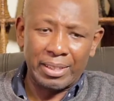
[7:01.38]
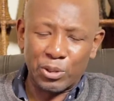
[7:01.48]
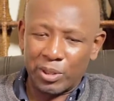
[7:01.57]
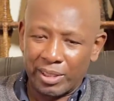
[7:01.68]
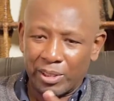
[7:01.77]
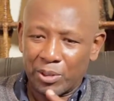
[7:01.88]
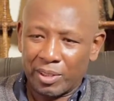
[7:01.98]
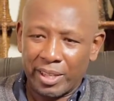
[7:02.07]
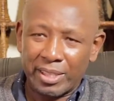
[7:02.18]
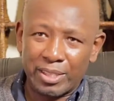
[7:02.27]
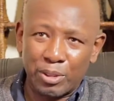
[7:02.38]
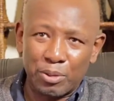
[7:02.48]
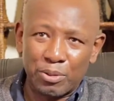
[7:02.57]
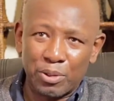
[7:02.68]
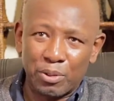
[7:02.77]
enjoyed the notoriety
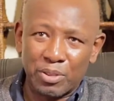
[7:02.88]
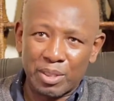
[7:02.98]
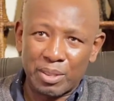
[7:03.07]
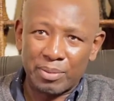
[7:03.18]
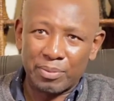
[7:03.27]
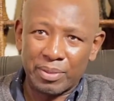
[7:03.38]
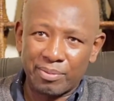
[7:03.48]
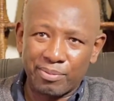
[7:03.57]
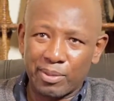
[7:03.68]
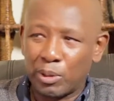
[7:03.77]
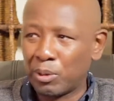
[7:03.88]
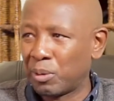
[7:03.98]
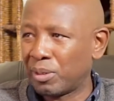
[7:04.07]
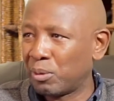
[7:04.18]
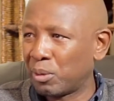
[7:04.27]
of of just, you know,
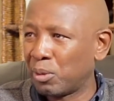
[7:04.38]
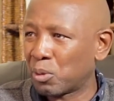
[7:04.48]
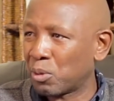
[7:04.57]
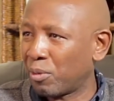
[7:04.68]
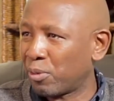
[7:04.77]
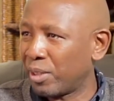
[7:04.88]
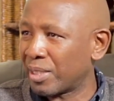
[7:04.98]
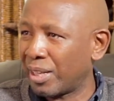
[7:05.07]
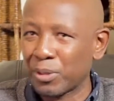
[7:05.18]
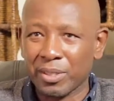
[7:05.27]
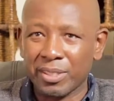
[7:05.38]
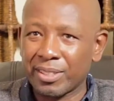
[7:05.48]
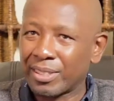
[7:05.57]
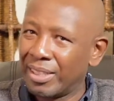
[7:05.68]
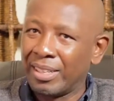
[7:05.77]
we'd, we'd, go to our friends'
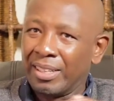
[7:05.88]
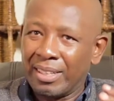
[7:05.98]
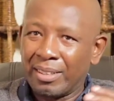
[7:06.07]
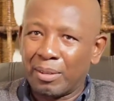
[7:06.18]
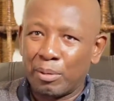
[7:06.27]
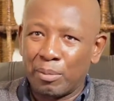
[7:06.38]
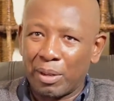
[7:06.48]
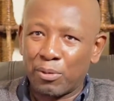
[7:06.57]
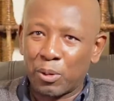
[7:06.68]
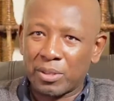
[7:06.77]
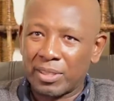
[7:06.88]
houses. I mean, my folks